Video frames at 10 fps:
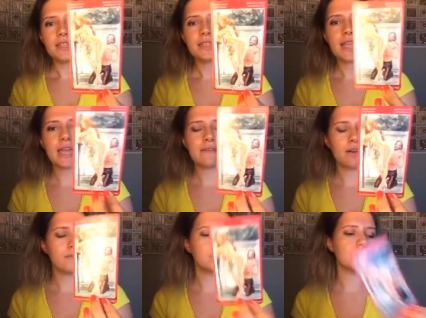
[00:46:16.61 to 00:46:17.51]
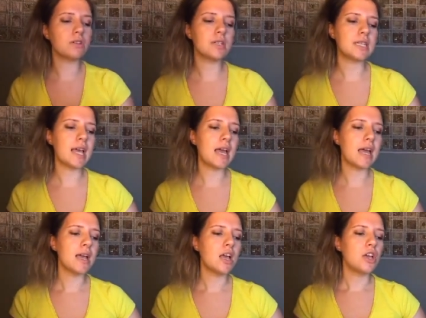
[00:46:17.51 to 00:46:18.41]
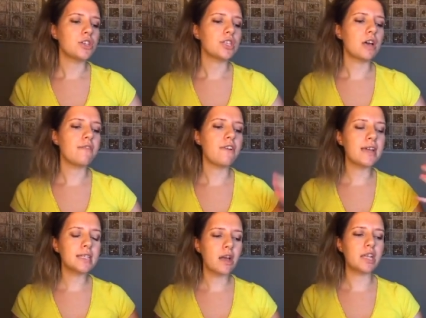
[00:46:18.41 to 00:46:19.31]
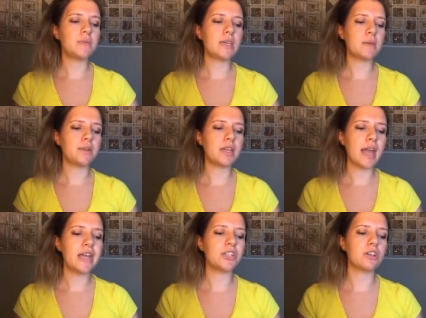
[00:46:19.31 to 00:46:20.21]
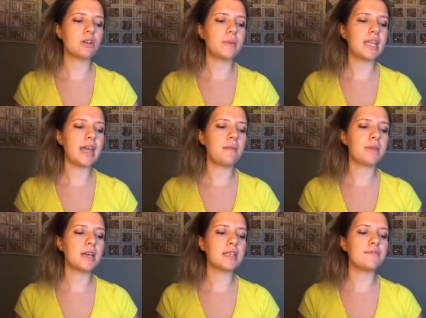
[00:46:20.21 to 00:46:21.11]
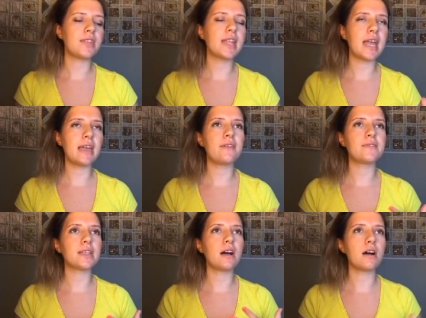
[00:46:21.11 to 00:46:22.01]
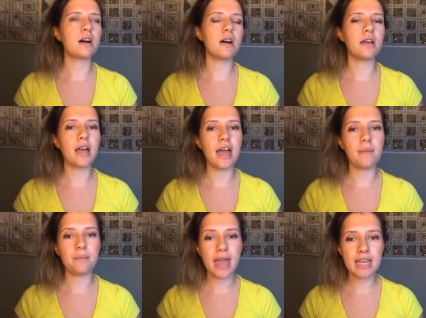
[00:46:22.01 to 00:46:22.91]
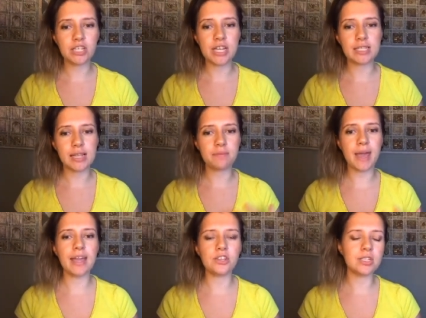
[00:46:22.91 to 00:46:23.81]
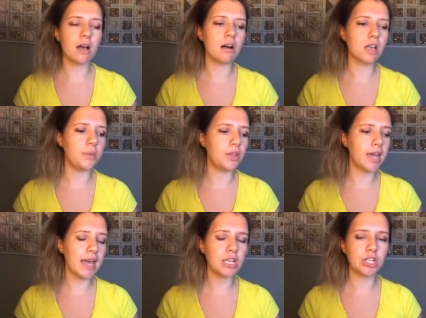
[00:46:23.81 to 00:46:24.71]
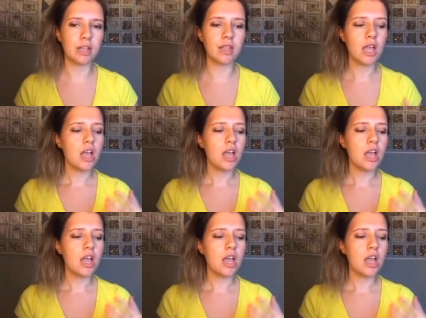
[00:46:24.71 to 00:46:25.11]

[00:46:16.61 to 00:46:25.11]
Knave of Swords here. So there is going to be communication coming in because knaves are um, pages and pages are communication.